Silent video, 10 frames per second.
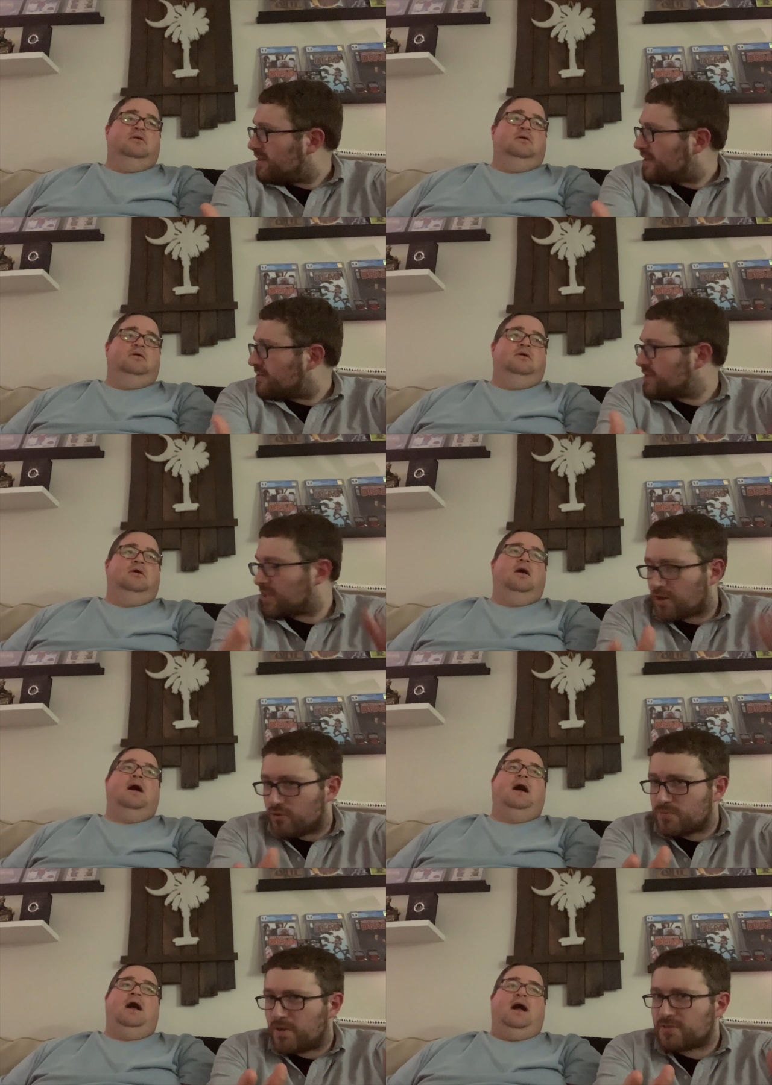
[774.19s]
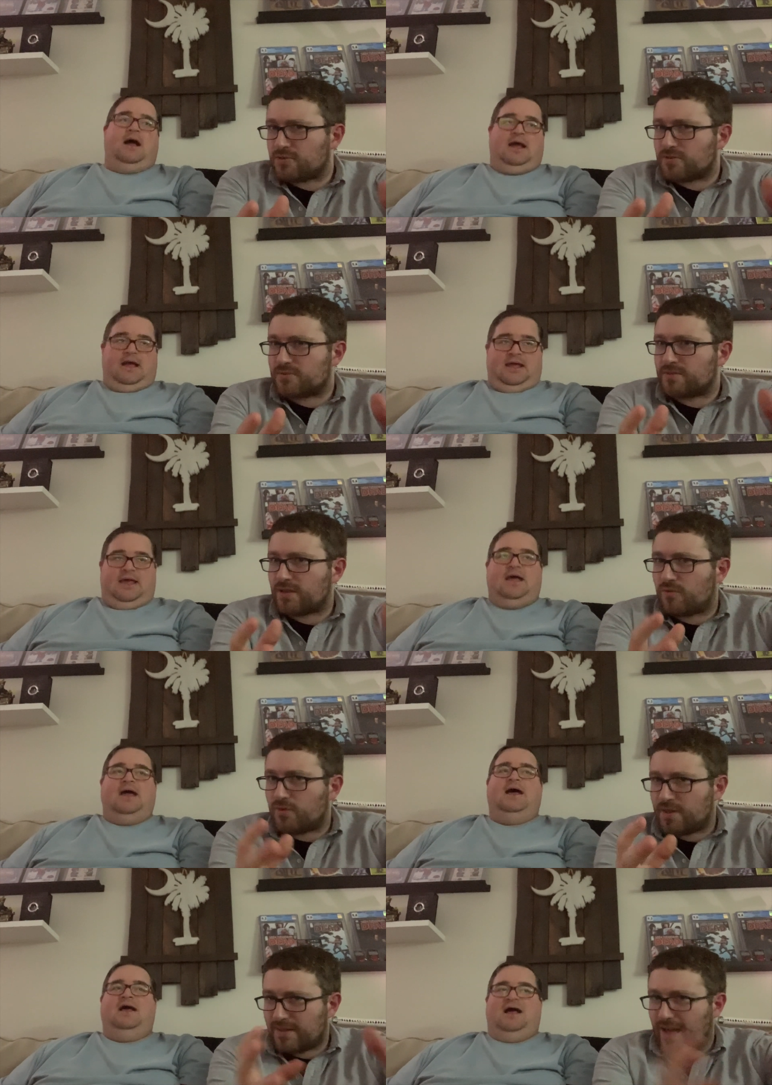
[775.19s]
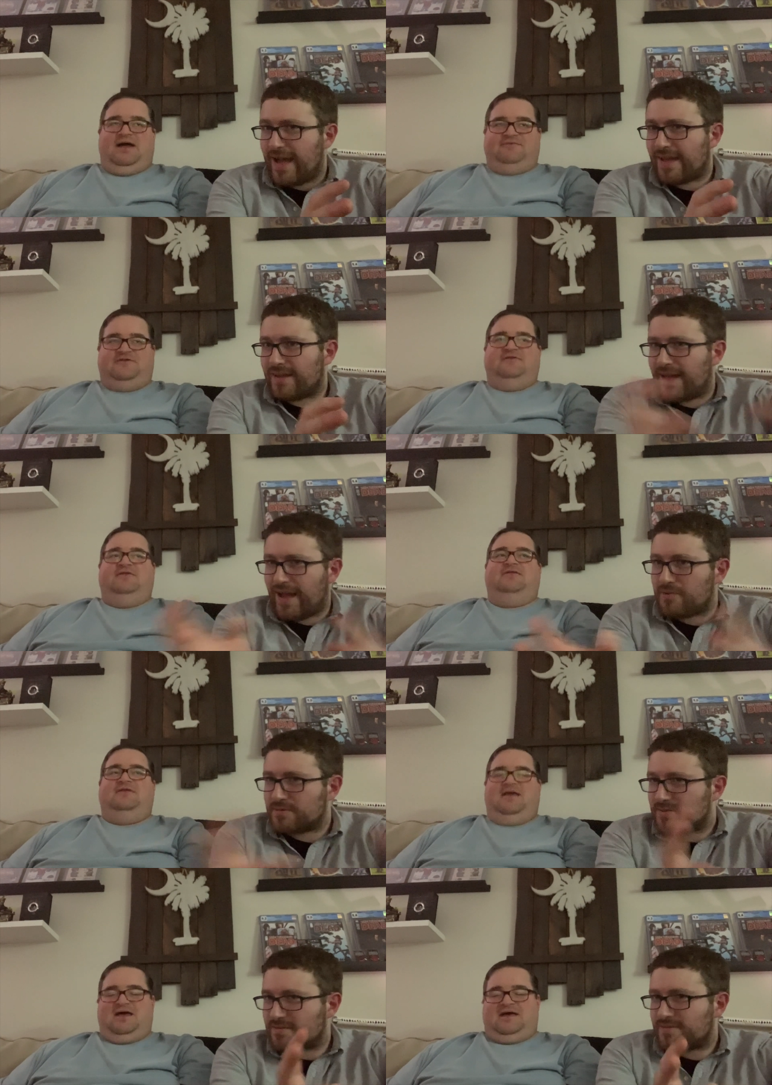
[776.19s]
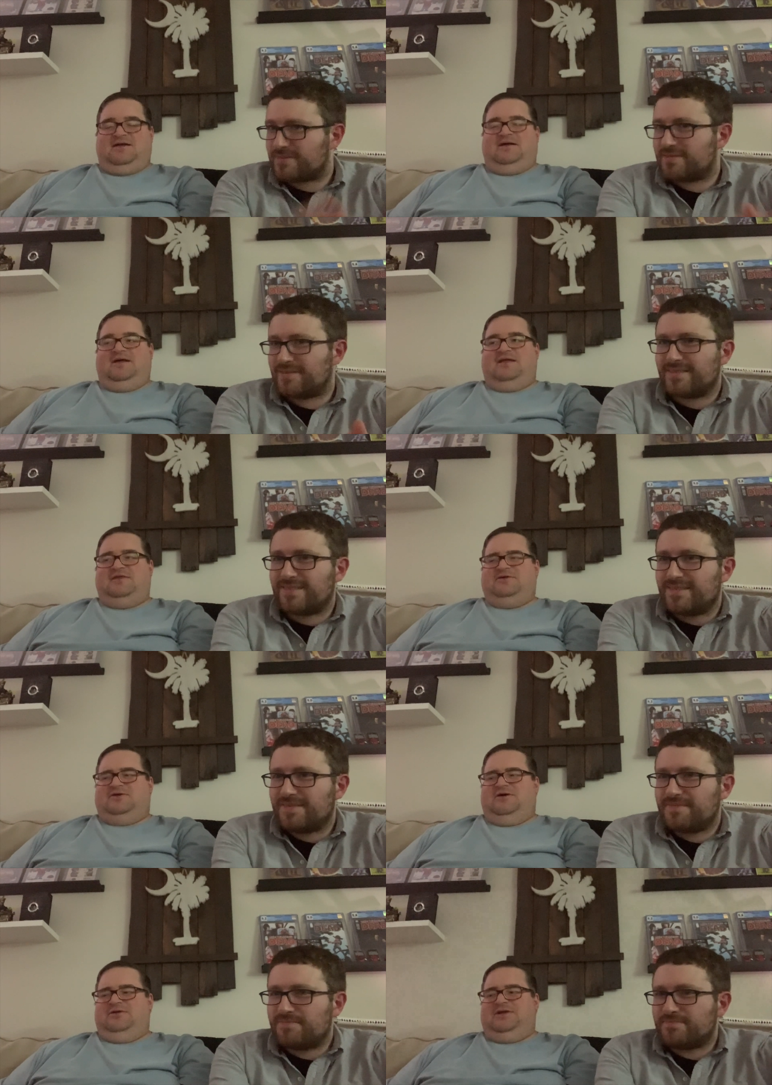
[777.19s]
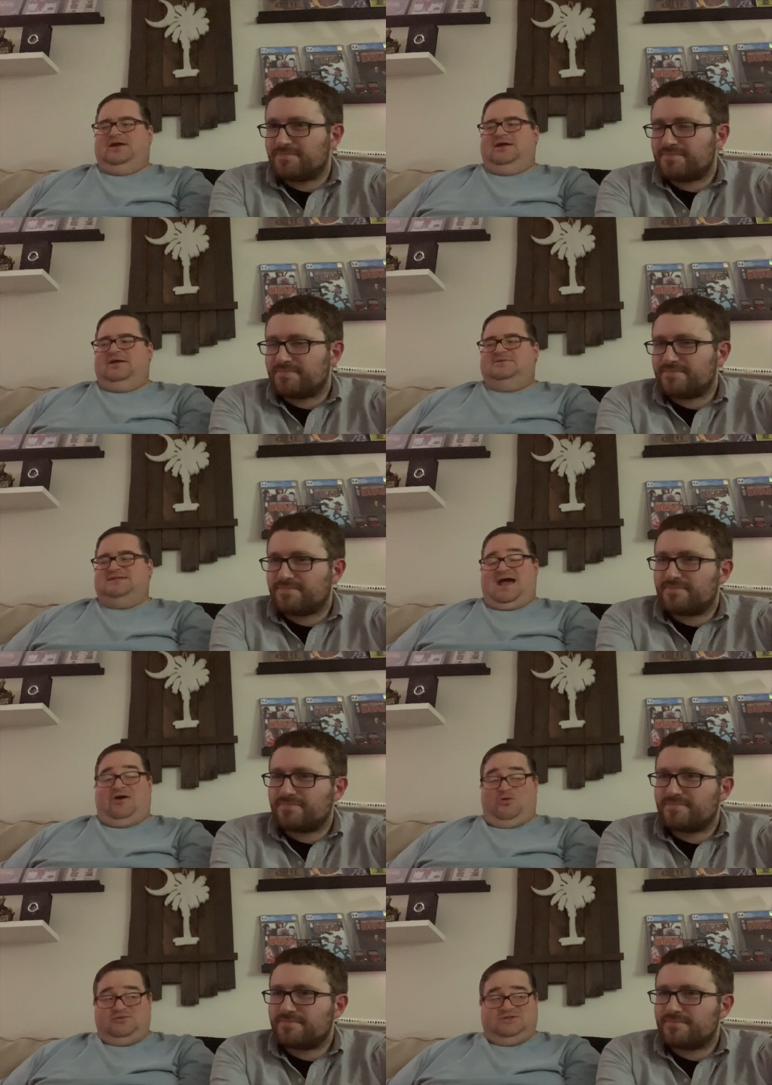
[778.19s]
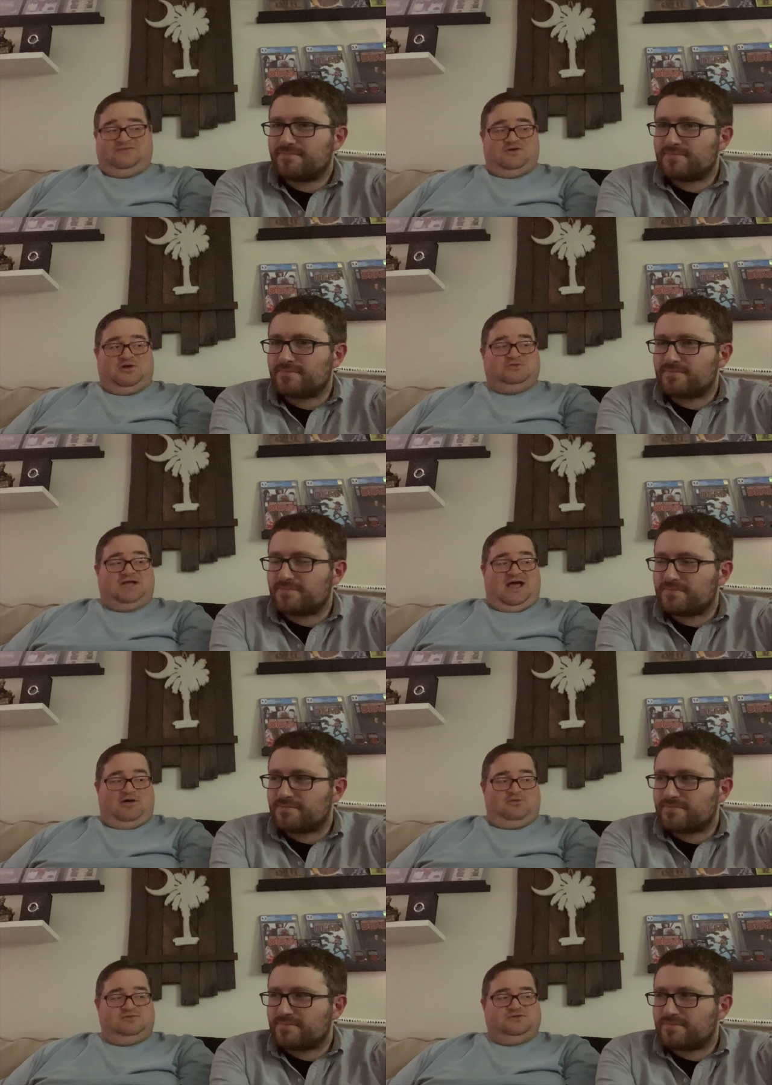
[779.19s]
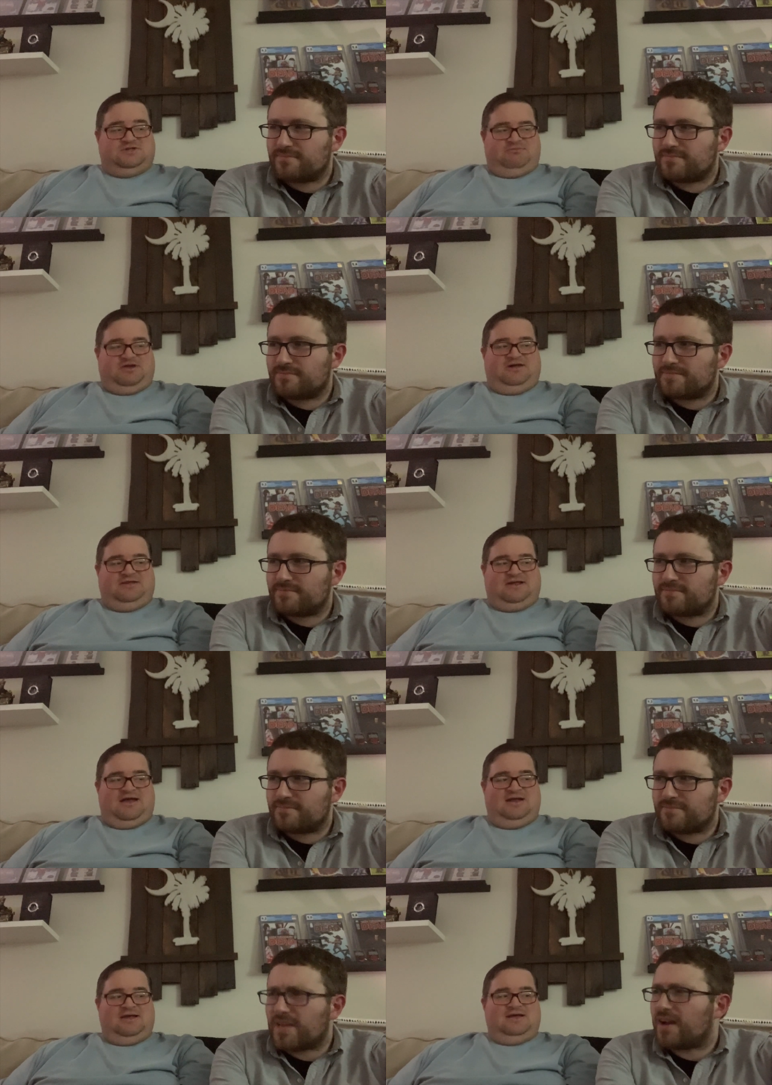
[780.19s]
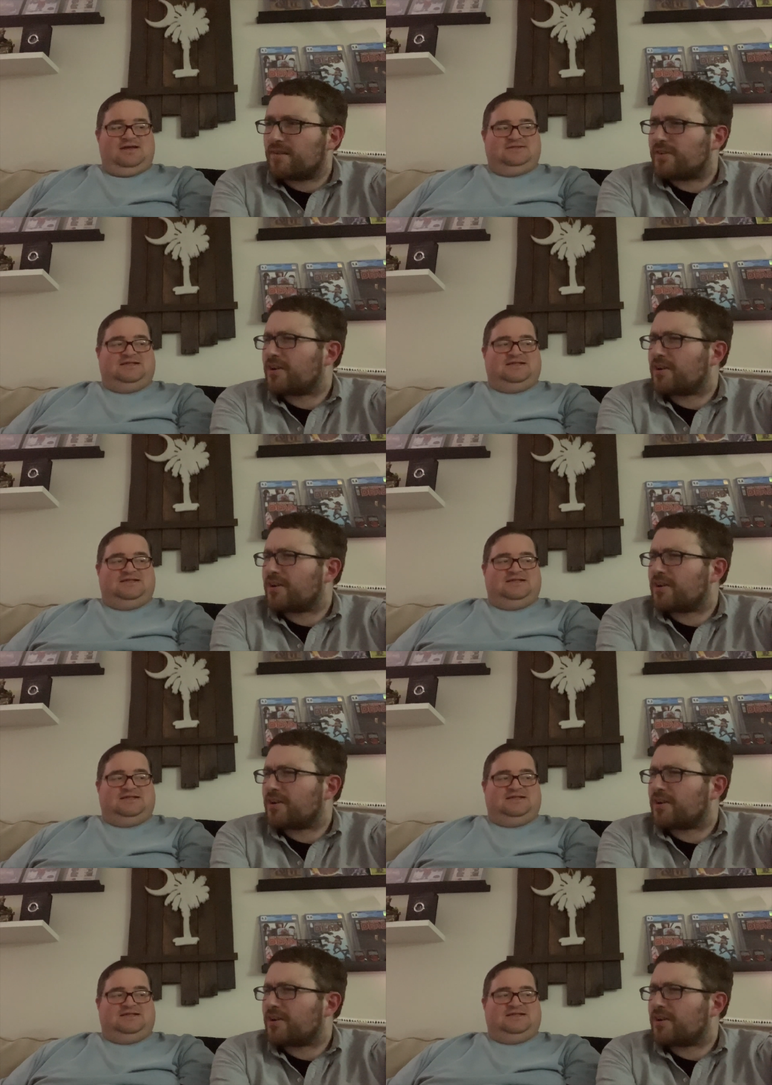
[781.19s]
Speaker 1: Like there's like a Ghostbusters
Speaker 2: like, yeah, guy I've, in a house. Yeah, I think they're called uh, Towns, Funko Towns or something like that. Yeah. Is Funko